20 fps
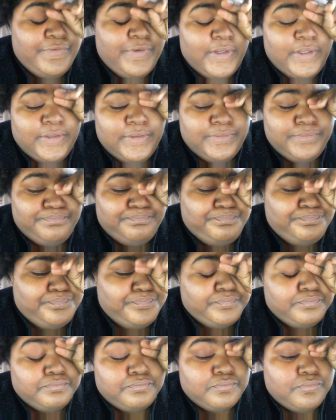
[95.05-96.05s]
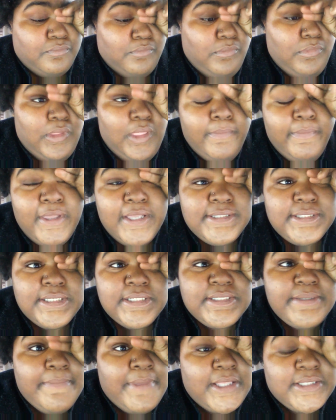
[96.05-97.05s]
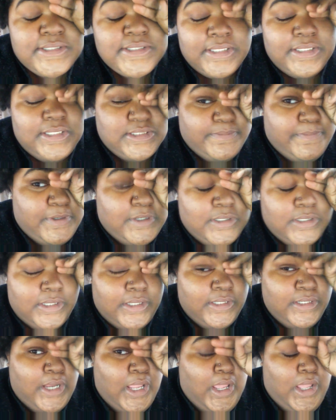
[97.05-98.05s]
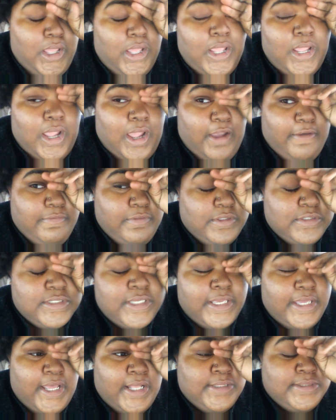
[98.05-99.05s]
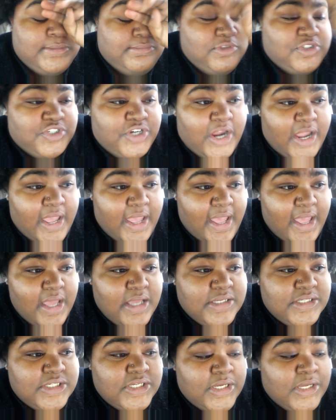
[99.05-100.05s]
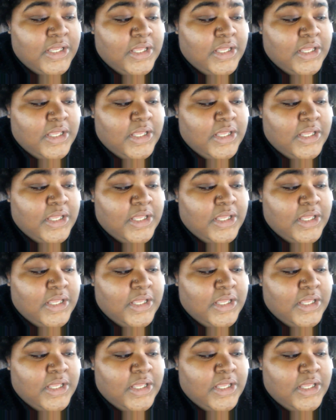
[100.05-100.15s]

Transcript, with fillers: Um, because it's a mess and needs to be cleaned. I have to take out some trash.